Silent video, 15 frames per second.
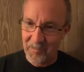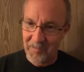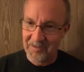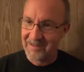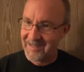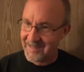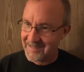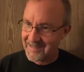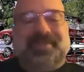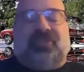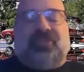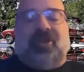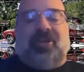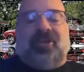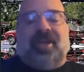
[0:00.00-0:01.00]
the race just
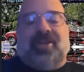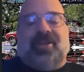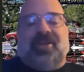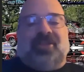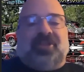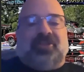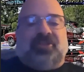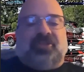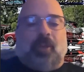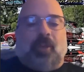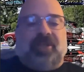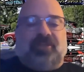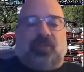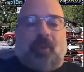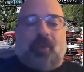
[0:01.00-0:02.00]
turned into the
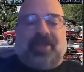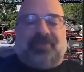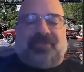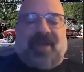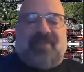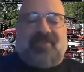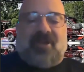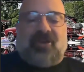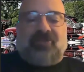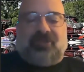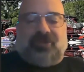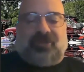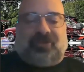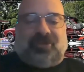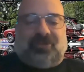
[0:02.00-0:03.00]
twin
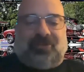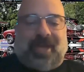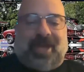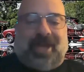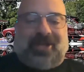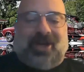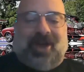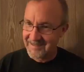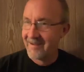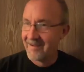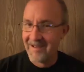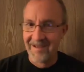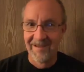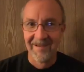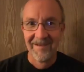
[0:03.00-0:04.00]
2500s because we got a car
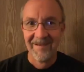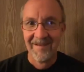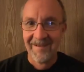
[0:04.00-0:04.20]
to buy.